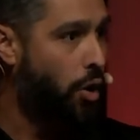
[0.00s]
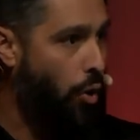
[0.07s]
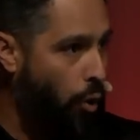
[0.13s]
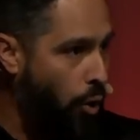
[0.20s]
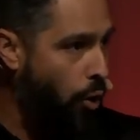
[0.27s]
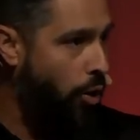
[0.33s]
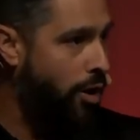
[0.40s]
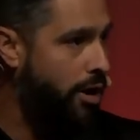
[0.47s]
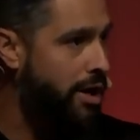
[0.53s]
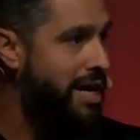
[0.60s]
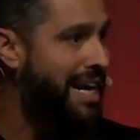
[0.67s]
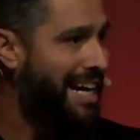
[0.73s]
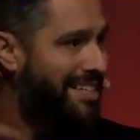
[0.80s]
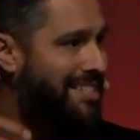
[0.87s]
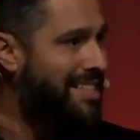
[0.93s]
Or
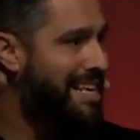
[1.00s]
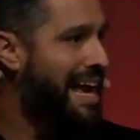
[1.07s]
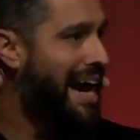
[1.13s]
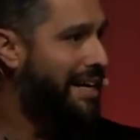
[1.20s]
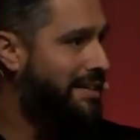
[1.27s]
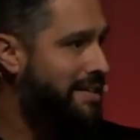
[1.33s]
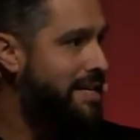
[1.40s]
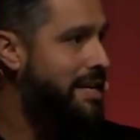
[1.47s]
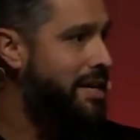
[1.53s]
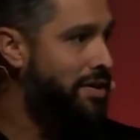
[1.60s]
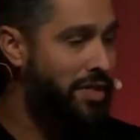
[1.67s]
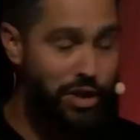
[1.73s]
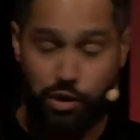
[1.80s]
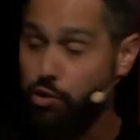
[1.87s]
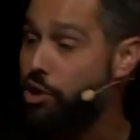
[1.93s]
it's the idea
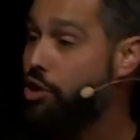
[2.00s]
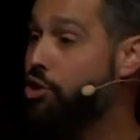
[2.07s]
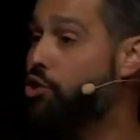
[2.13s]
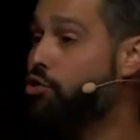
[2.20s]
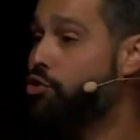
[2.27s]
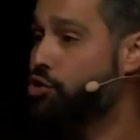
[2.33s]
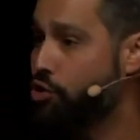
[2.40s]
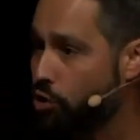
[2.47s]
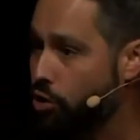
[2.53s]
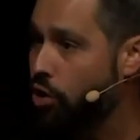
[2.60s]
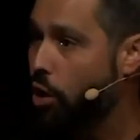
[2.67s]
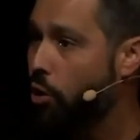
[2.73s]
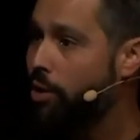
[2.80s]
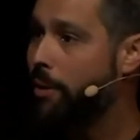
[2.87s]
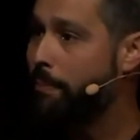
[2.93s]
that you can use your
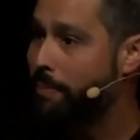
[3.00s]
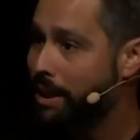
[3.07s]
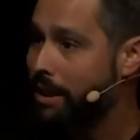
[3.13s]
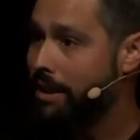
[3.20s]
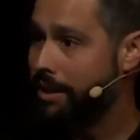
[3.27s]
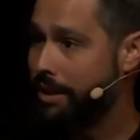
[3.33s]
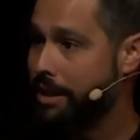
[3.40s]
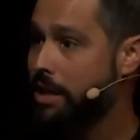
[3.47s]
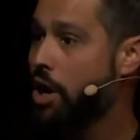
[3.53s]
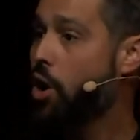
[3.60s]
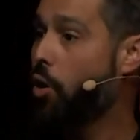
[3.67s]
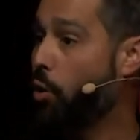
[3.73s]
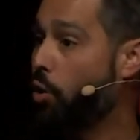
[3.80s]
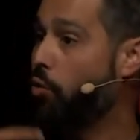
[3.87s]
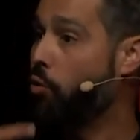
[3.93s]
own ability
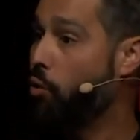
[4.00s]
or